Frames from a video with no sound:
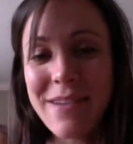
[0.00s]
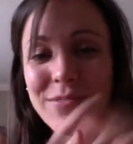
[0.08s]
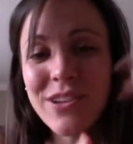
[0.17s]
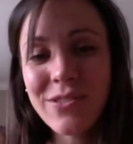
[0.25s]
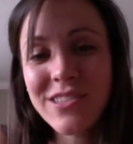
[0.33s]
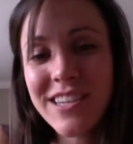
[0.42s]

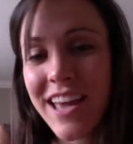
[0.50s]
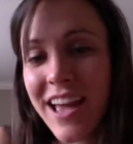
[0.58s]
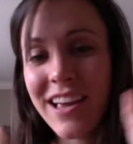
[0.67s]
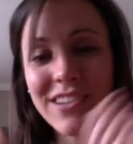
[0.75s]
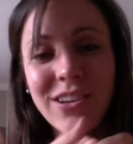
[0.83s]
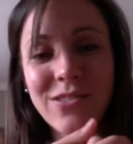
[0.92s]
Toast to
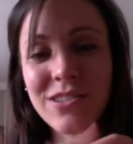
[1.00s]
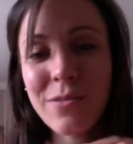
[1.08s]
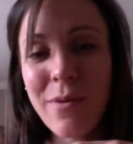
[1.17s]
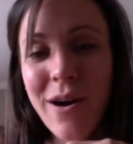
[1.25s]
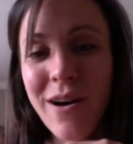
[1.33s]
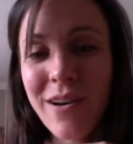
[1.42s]
Kate, toast to
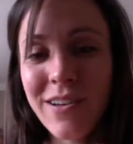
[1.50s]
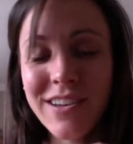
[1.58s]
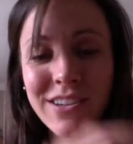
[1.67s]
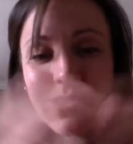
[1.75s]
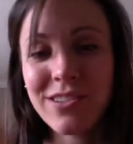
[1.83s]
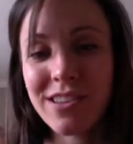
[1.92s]
Paul, and
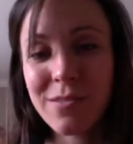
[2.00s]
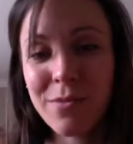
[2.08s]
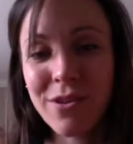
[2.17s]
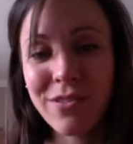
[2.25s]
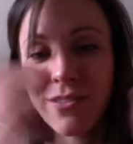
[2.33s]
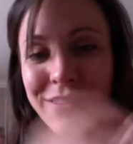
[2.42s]
toast to the
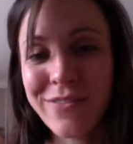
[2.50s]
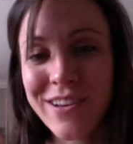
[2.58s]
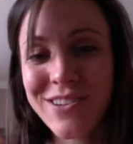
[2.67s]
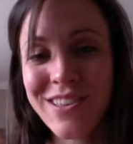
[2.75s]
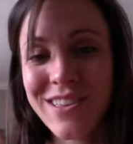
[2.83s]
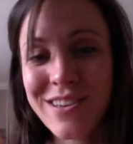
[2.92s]
beautiful
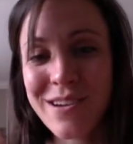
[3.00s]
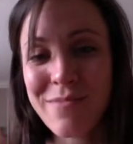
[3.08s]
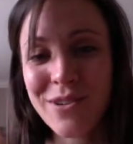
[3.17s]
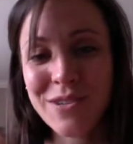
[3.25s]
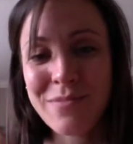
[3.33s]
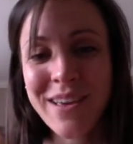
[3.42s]
adventure that they're
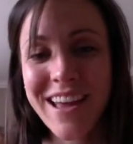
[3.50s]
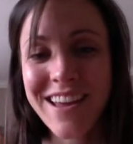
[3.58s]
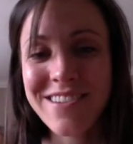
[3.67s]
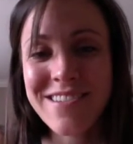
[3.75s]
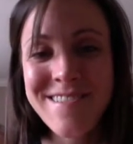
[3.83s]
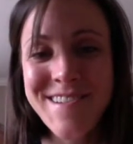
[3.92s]
about to
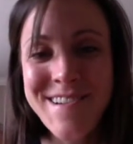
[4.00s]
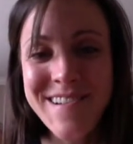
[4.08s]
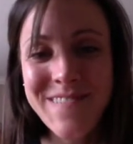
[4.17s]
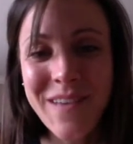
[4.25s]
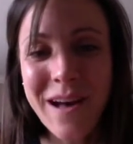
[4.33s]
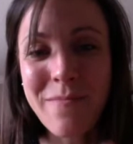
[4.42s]
begin.
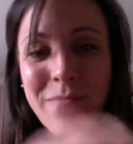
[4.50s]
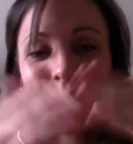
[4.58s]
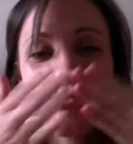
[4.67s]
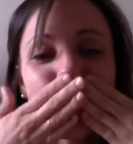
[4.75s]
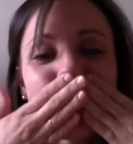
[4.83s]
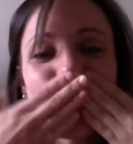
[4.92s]

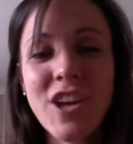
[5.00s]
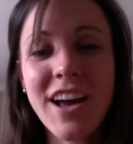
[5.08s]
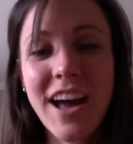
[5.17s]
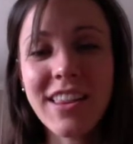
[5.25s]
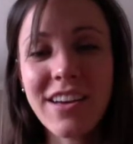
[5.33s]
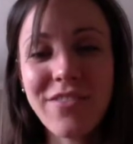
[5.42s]

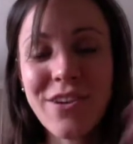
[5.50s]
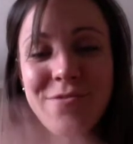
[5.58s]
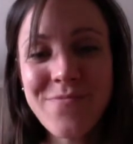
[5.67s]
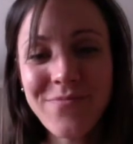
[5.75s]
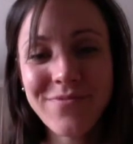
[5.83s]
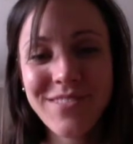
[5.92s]
I love you.
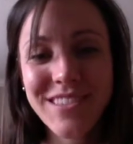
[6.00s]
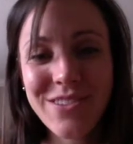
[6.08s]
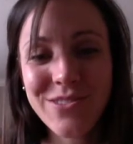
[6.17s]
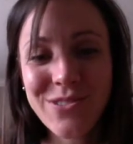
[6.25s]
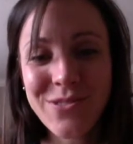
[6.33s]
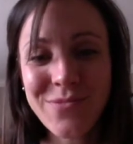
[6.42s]
See you
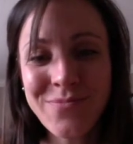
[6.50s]
soon.